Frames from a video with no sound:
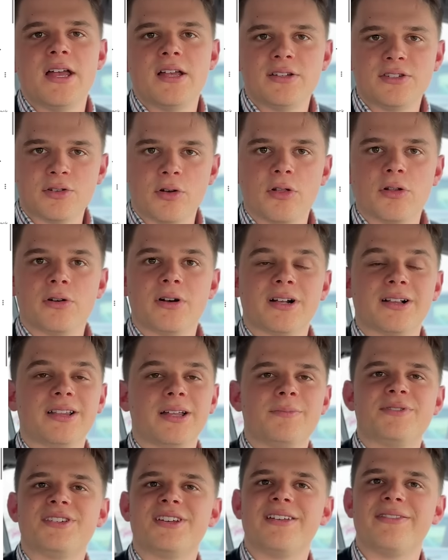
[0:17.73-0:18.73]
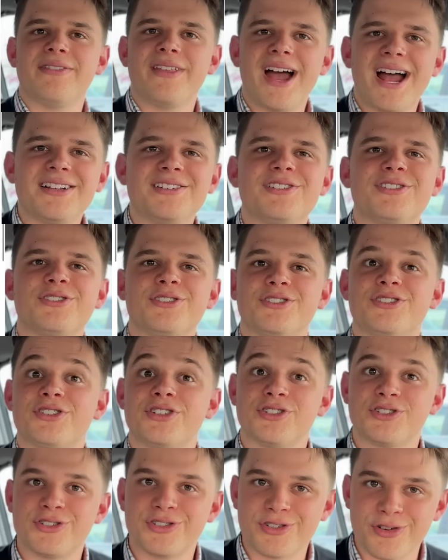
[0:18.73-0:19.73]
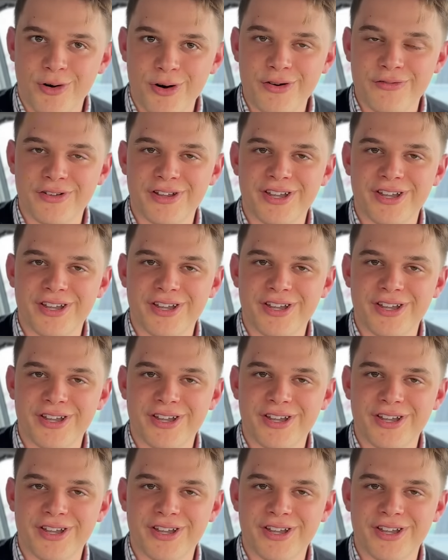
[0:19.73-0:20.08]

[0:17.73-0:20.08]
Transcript: solar eclipse, and that's just the start of